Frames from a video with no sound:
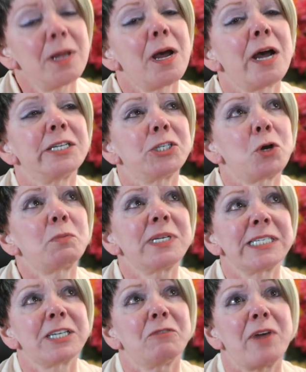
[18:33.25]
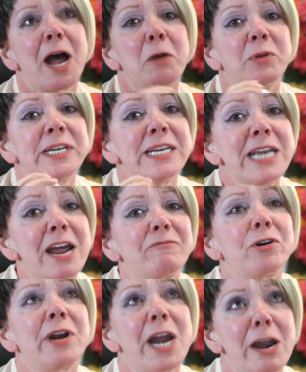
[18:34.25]
I told myself I would
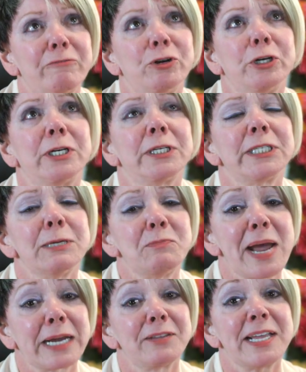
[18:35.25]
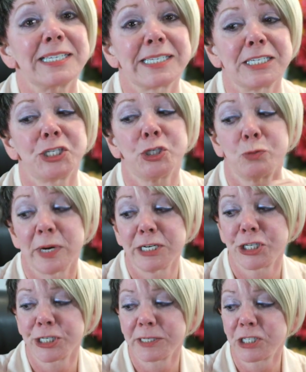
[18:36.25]
never, ever get back in that
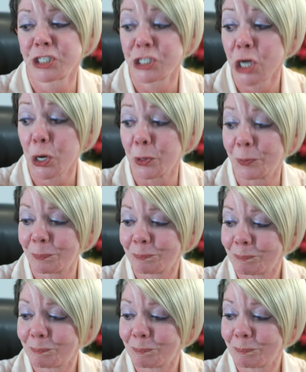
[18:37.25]
situation. So